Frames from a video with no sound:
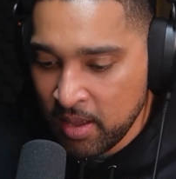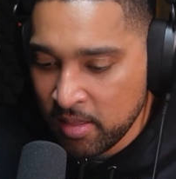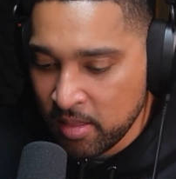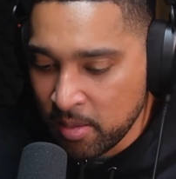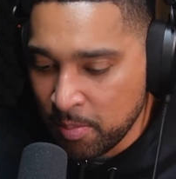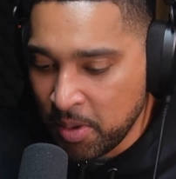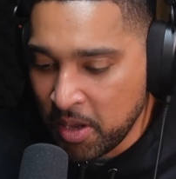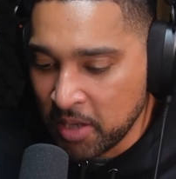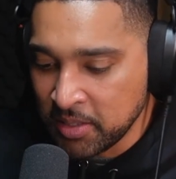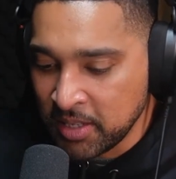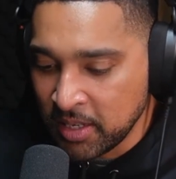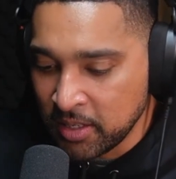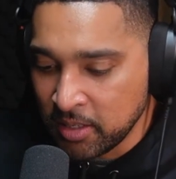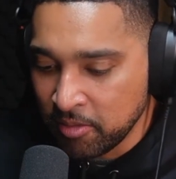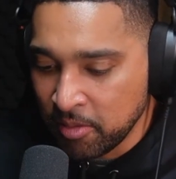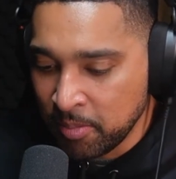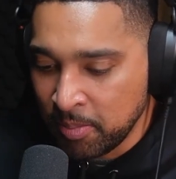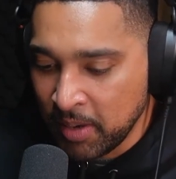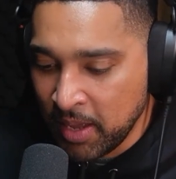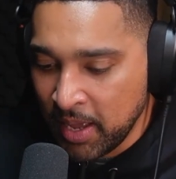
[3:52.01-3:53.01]
The bartender
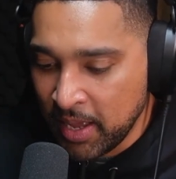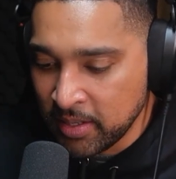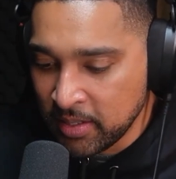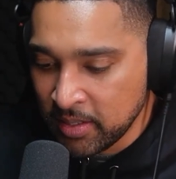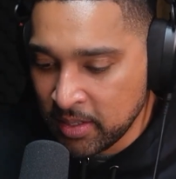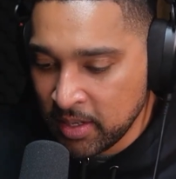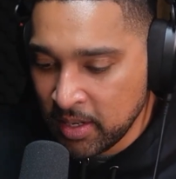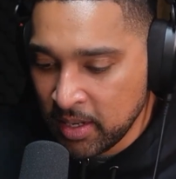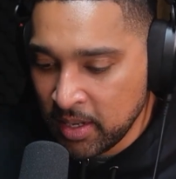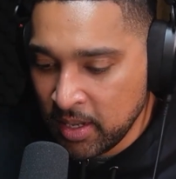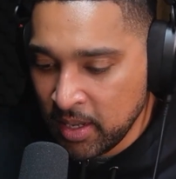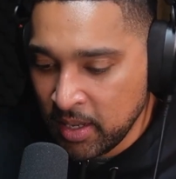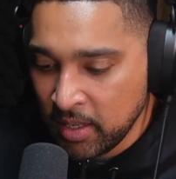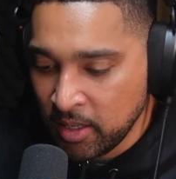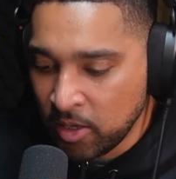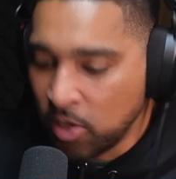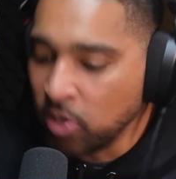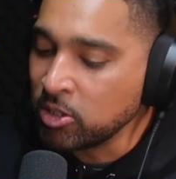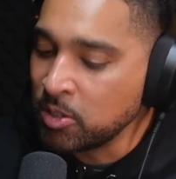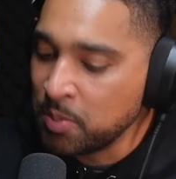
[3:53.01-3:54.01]
replied, "You got